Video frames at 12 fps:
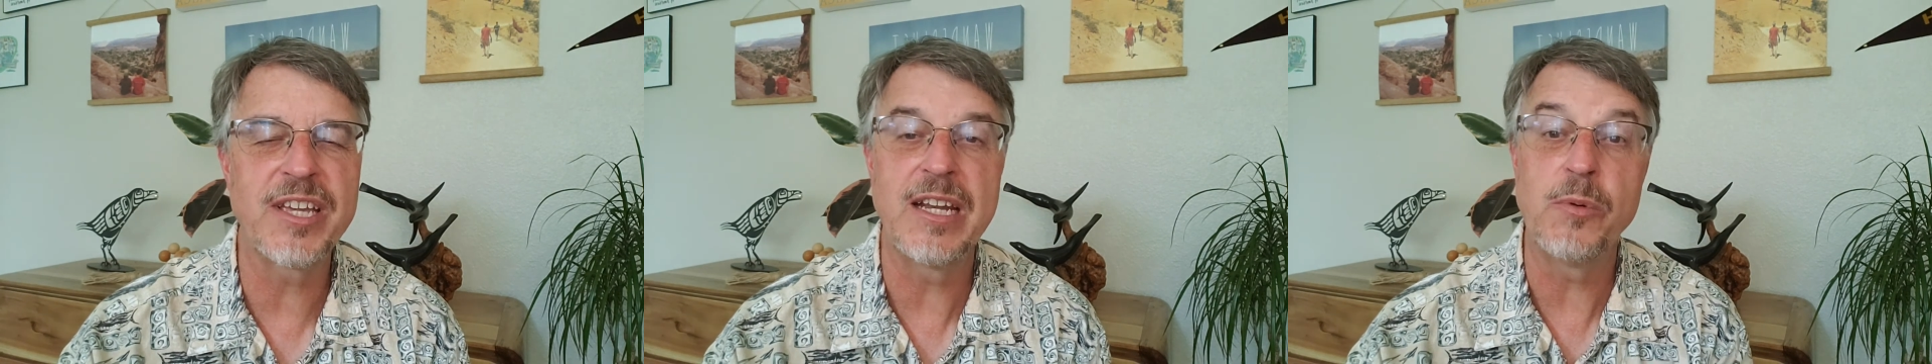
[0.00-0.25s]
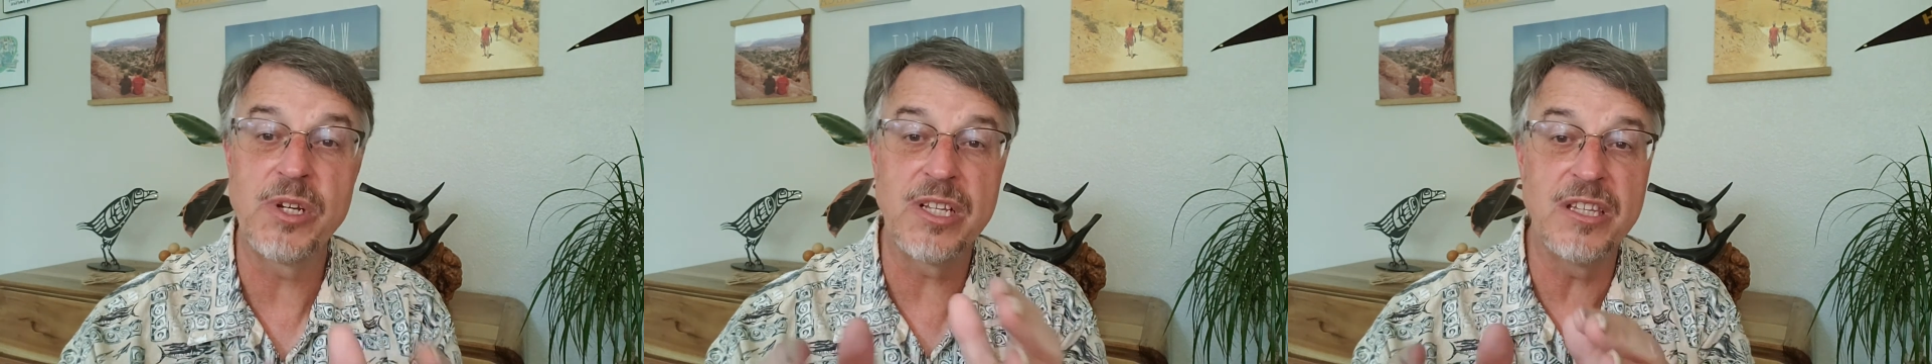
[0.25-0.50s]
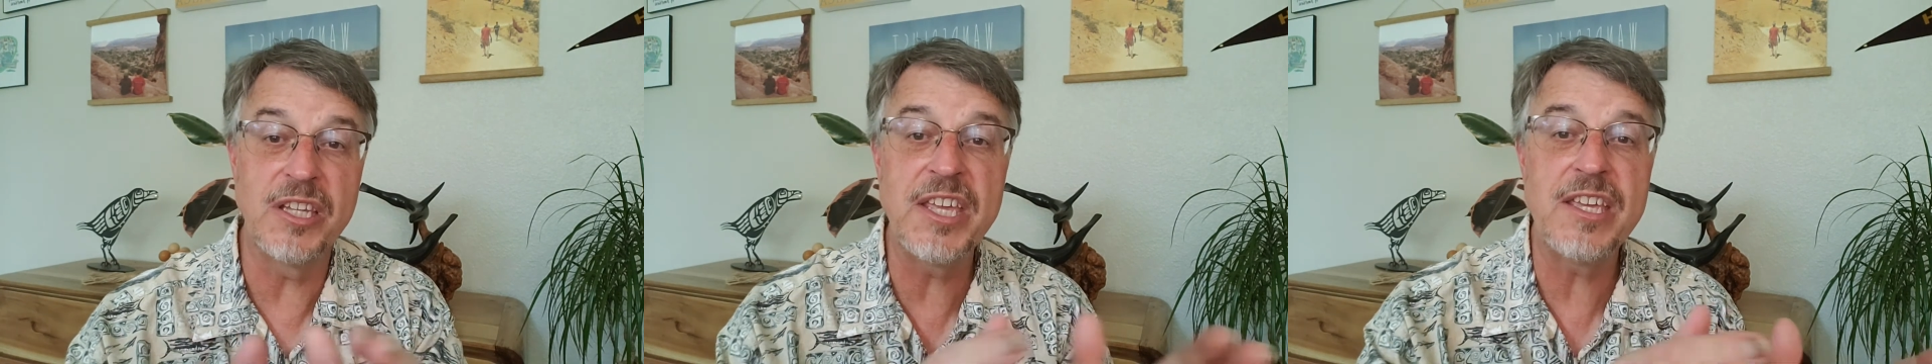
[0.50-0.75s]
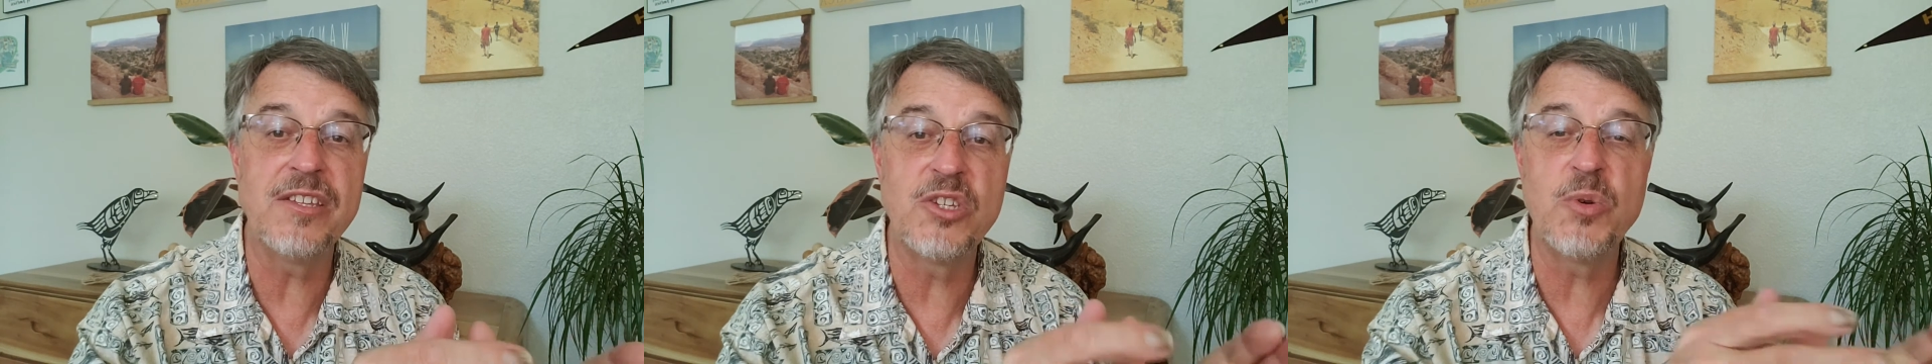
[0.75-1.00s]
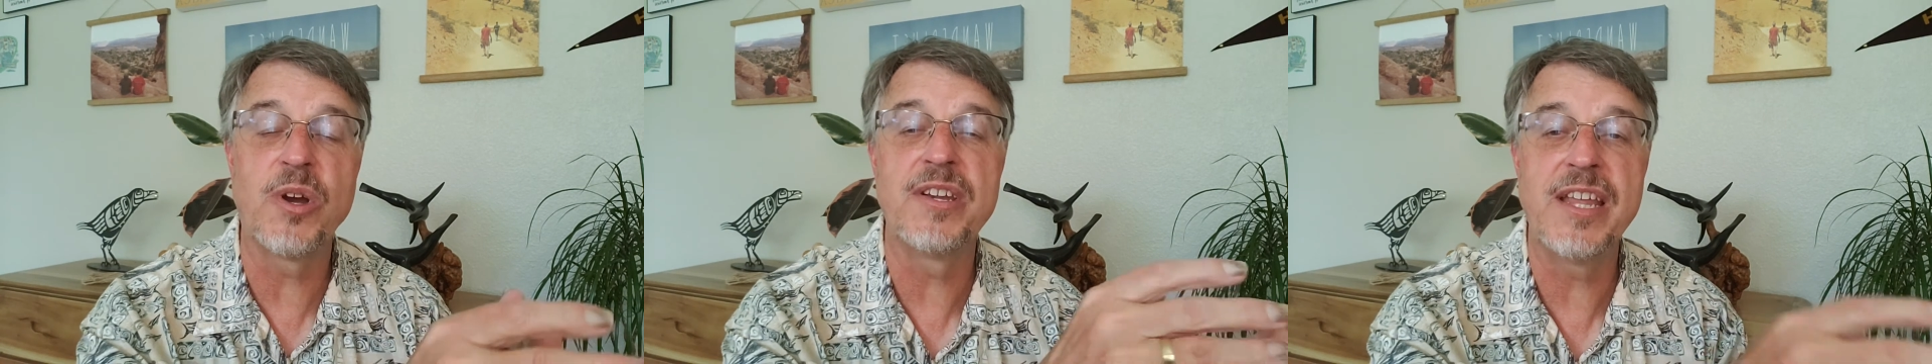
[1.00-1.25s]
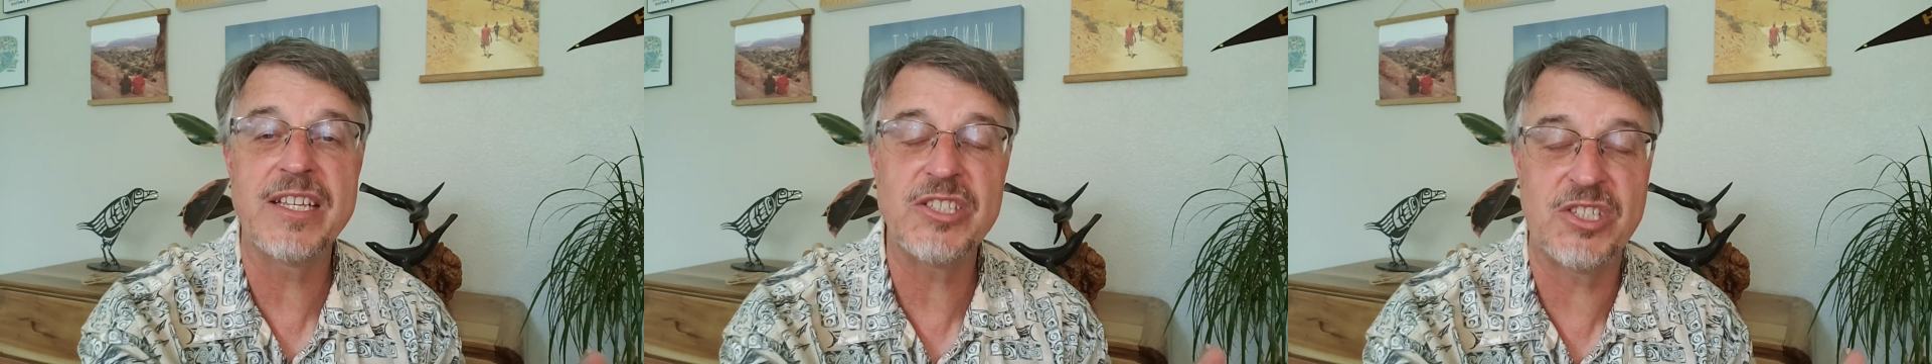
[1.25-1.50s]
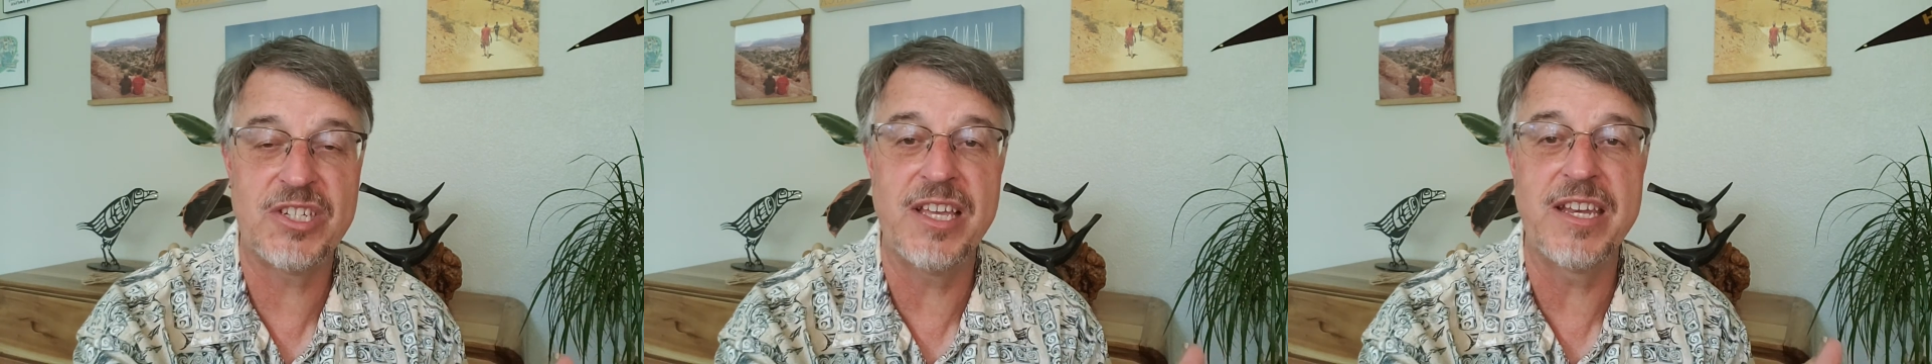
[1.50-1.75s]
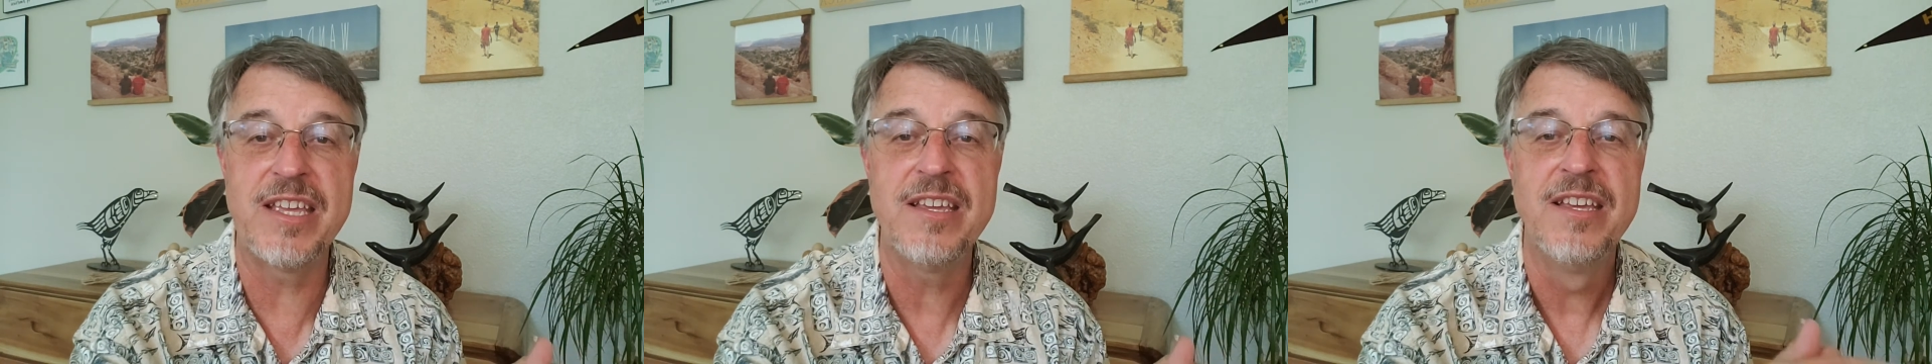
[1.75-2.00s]
And I want to link it to our next
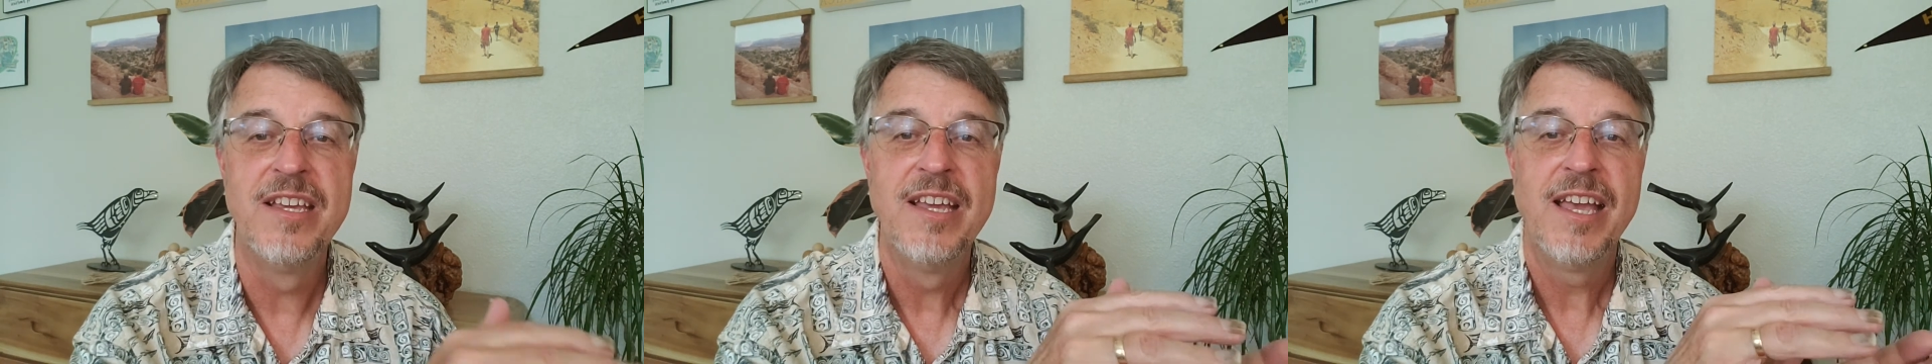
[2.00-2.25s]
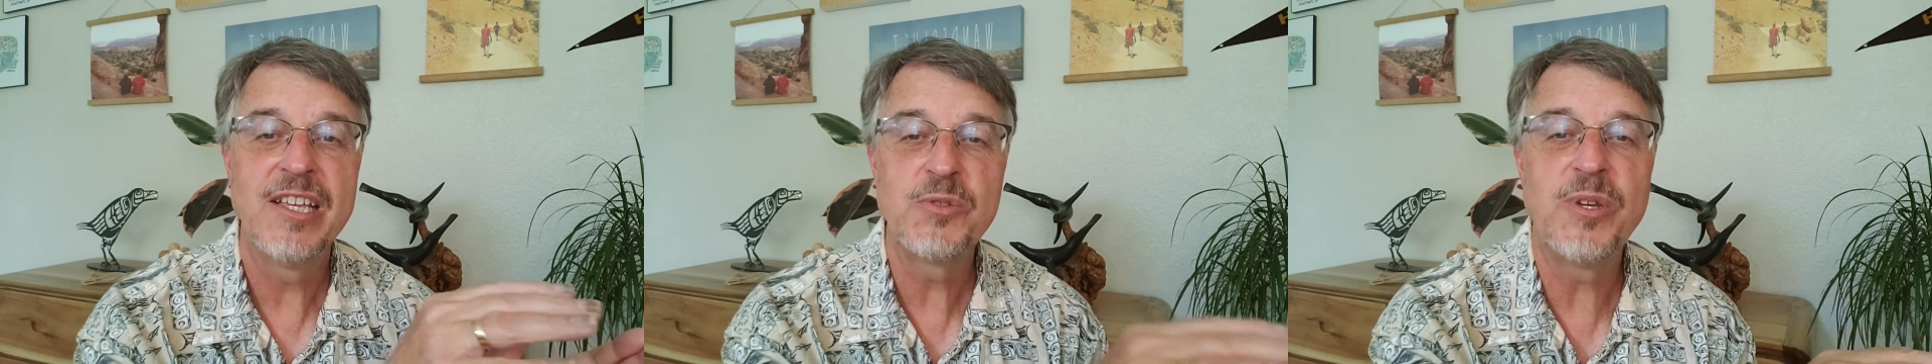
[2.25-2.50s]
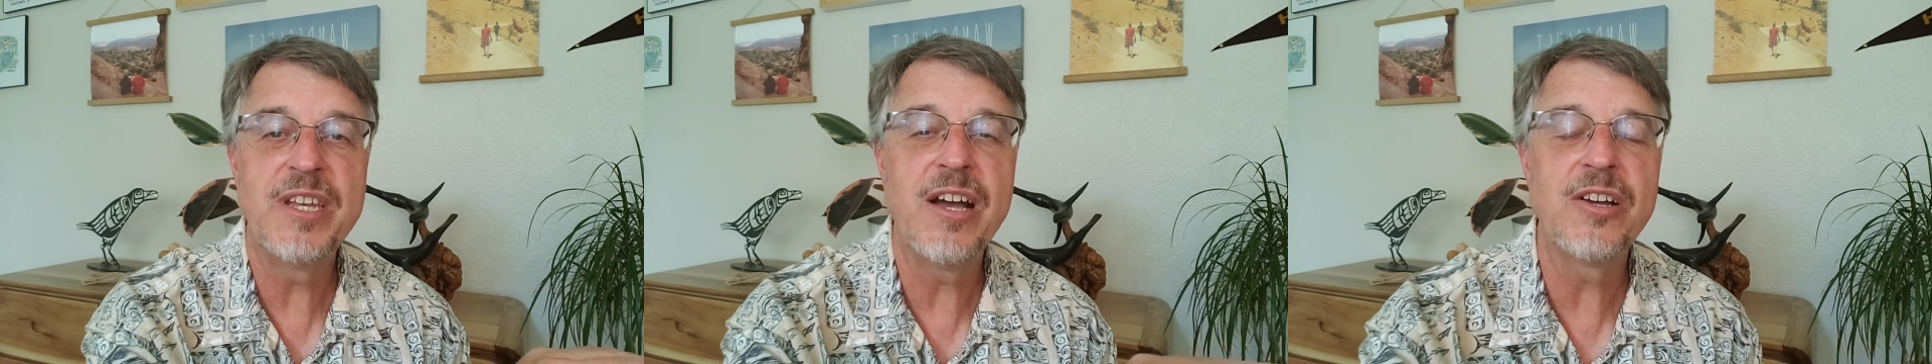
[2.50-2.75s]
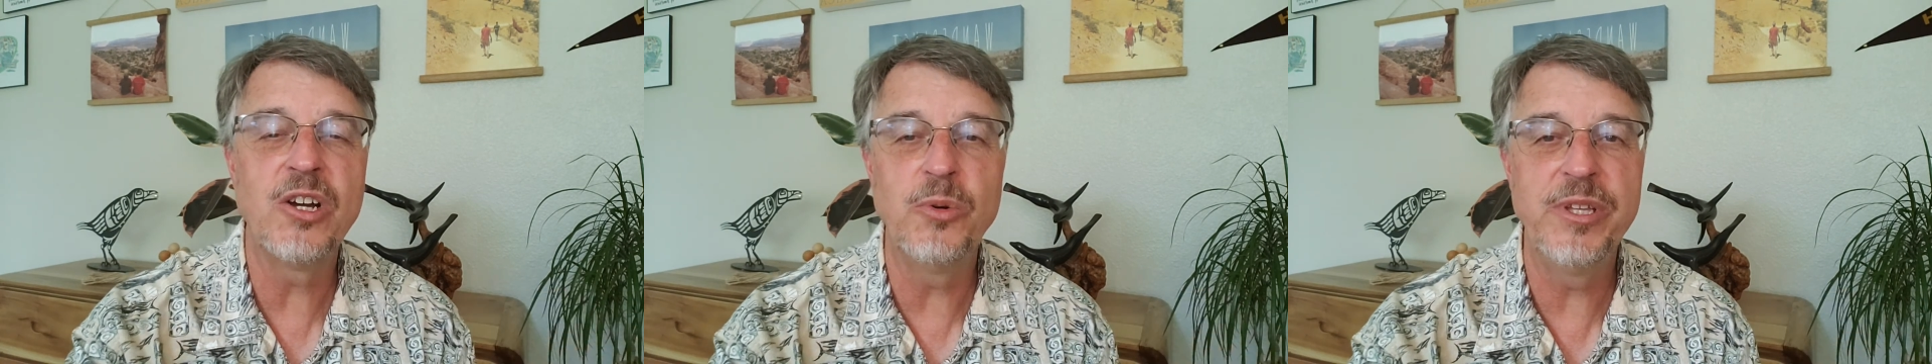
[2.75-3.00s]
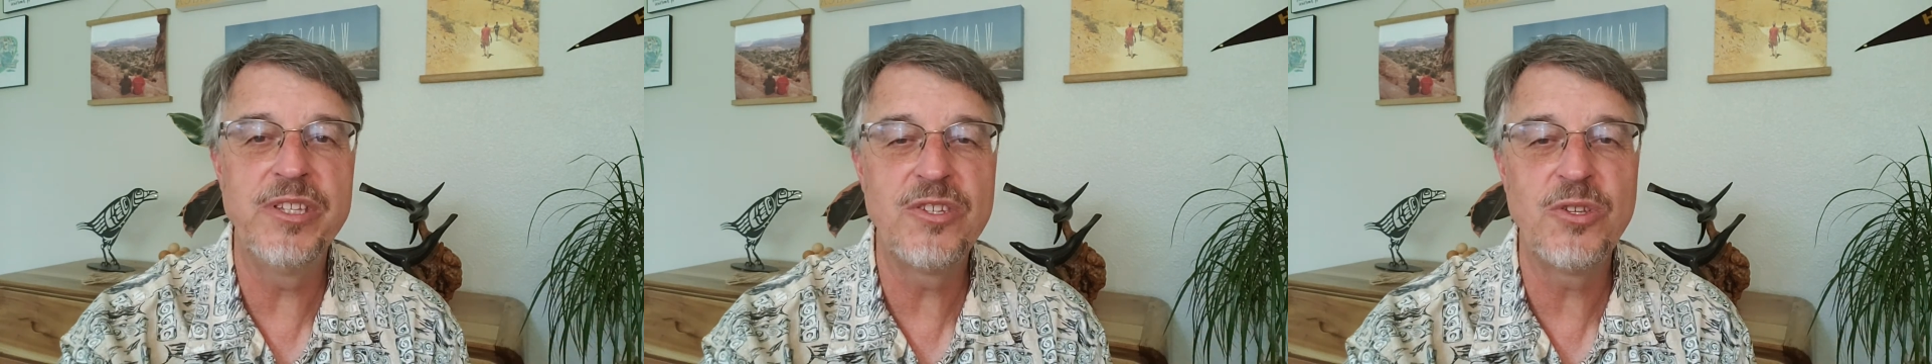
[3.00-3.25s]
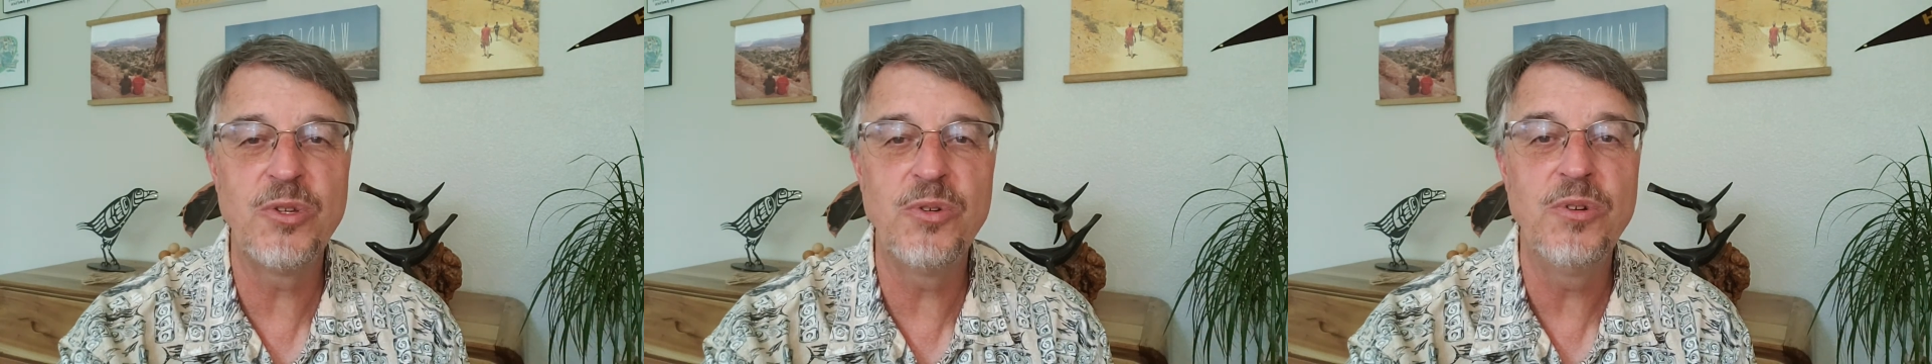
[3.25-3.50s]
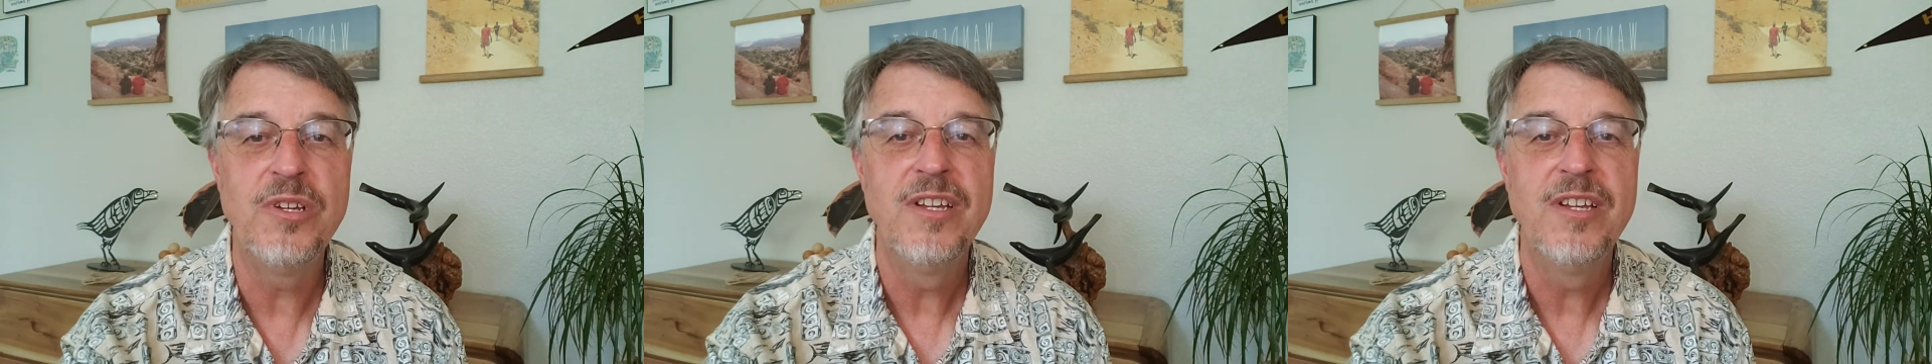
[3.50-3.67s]
study as we now go into